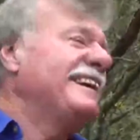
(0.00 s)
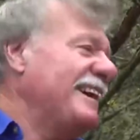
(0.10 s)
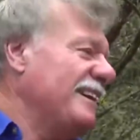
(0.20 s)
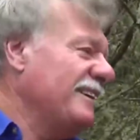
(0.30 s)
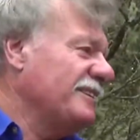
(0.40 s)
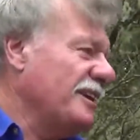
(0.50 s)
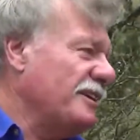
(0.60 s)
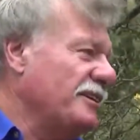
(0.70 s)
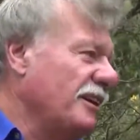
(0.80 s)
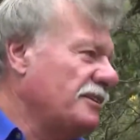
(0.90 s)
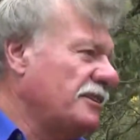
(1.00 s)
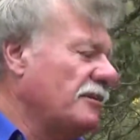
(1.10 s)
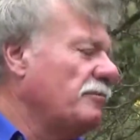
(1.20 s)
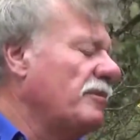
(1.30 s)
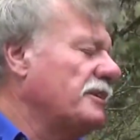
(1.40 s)
Yeah.
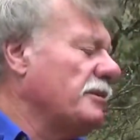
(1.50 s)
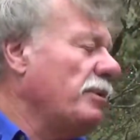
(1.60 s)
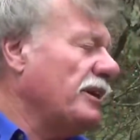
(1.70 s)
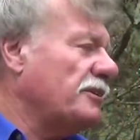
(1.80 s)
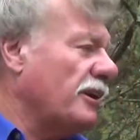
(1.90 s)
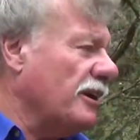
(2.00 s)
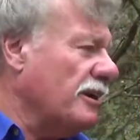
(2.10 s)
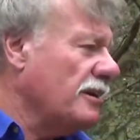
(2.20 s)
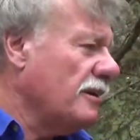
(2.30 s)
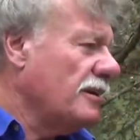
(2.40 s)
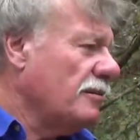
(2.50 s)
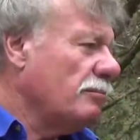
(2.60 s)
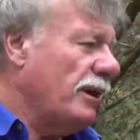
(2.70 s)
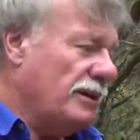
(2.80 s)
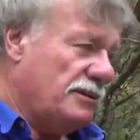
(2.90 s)
It's a big tree,
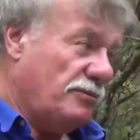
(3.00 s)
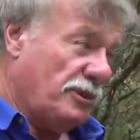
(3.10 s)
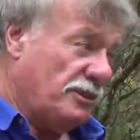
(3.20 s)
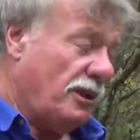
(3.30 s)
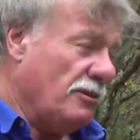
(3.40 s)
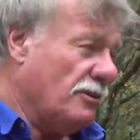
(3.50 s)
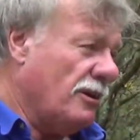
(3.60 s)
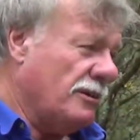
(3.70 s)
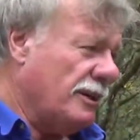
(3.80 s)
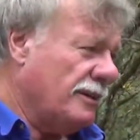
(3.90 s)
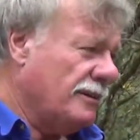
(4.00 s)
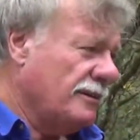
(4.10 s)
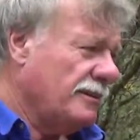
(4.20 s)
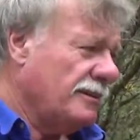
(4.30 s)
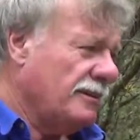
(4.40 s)
but it's very slow growing.
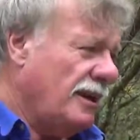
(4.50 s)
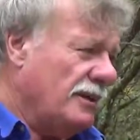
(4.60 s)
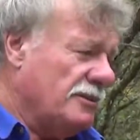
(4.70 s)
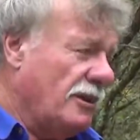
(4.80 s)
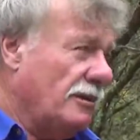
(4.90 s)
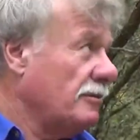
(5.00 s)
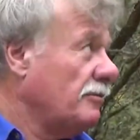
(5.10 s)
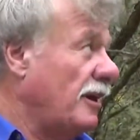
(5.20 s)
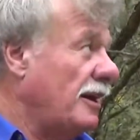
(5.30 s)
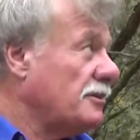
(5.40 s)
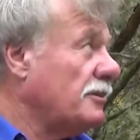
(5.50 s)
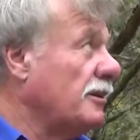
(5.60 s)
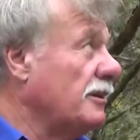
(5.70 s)
Yeah, it's not a fast